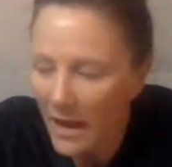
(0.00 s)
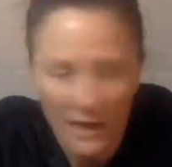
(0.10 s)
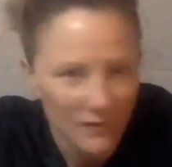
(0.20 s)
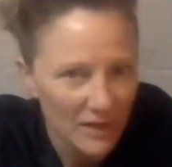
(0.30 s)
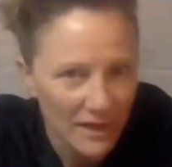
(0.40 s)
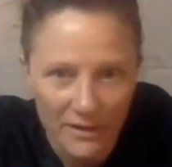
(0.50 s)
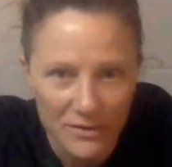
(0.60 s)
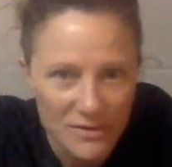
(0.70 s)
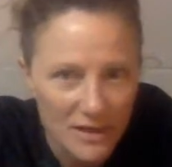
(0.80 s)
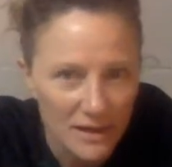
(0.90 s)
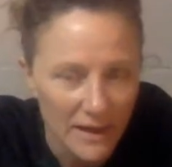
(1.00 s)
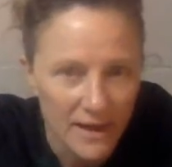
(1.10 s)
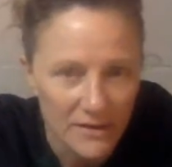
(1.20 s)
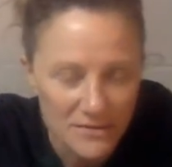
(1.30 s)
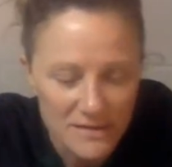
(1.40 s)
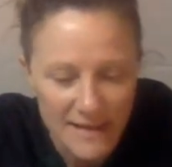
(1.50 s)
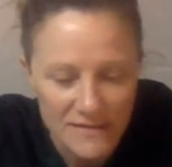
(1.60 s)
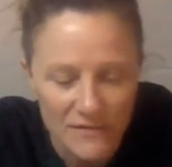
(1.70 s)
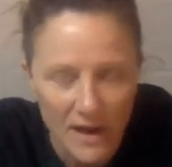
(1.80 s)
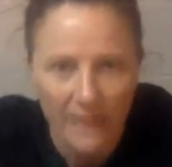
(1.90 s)
If you need, use the clay cutters,
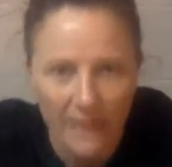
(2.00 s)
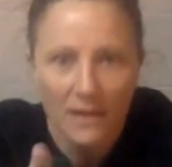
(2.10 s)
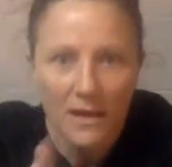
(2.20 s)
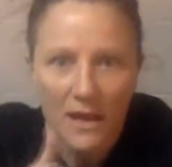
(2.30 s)
that's fine.